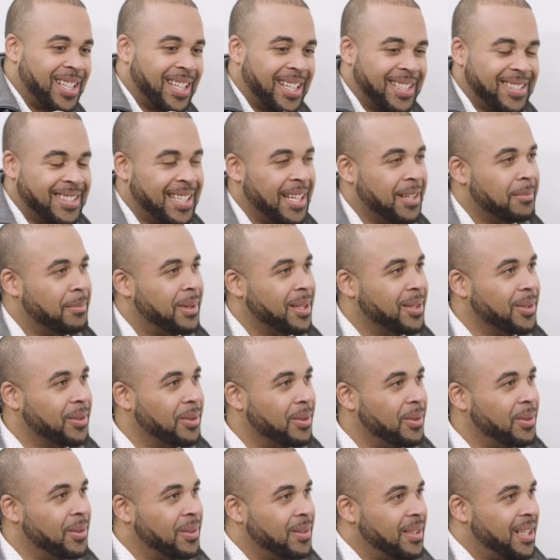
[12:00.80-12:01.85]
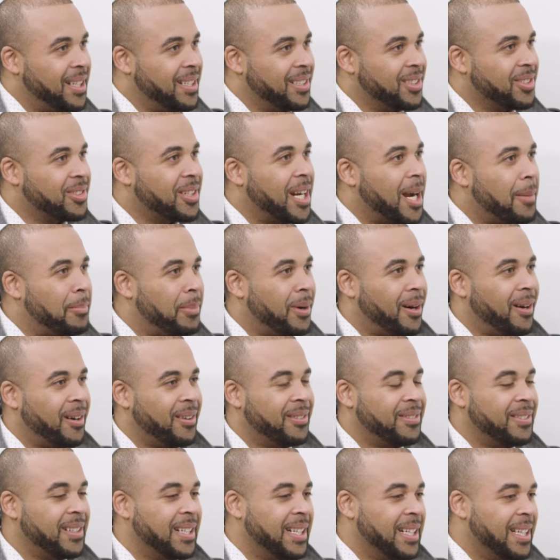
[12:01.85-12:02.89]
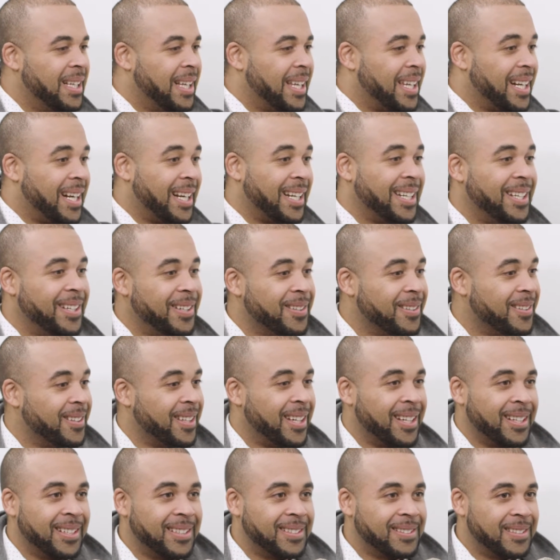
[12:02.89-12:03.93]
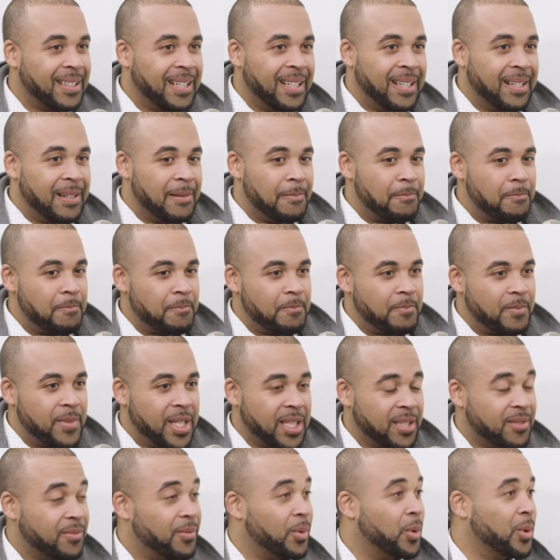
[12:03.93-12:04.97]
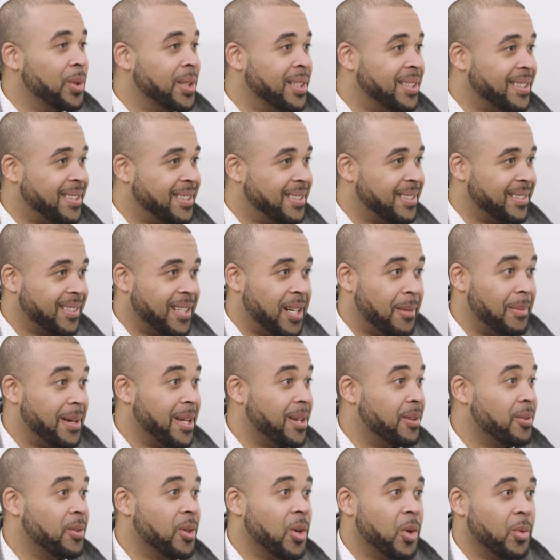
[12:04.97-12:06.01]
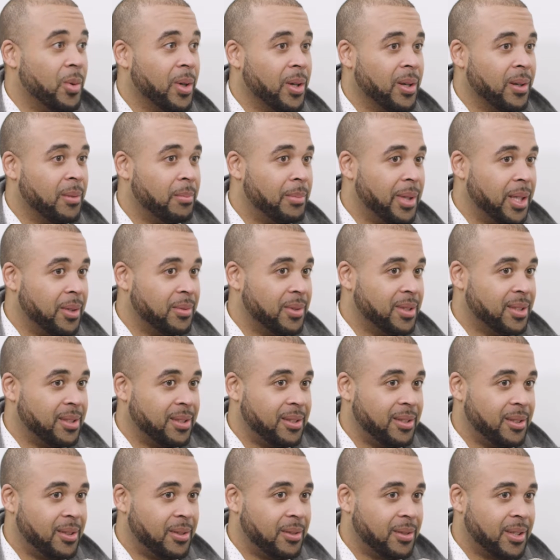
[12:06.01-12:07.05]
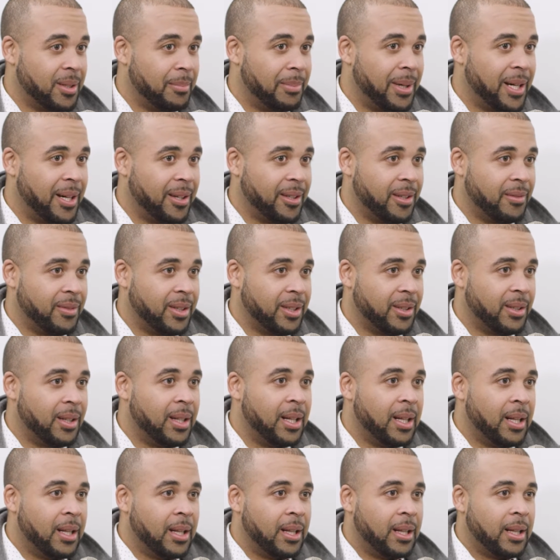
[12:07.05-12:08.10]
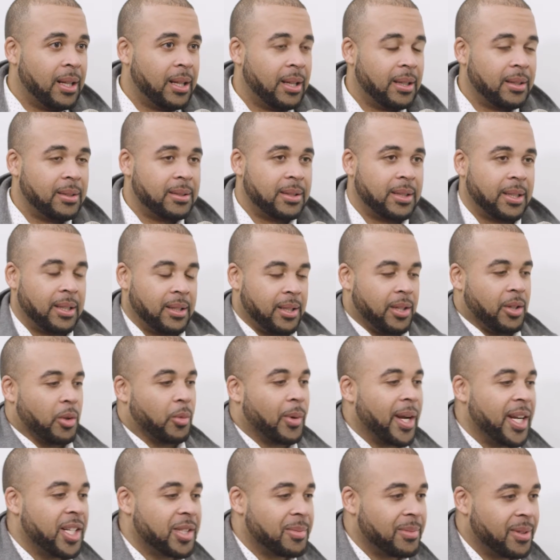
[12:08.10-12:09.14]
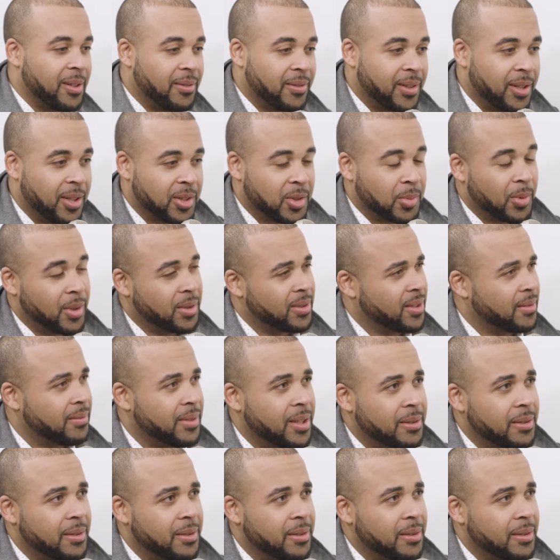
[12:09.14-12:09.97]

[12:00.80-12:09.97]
to, take my little strap off, and I hear, this voice come out of nowhere, but it was, compiled of an arrangement of cuss words I've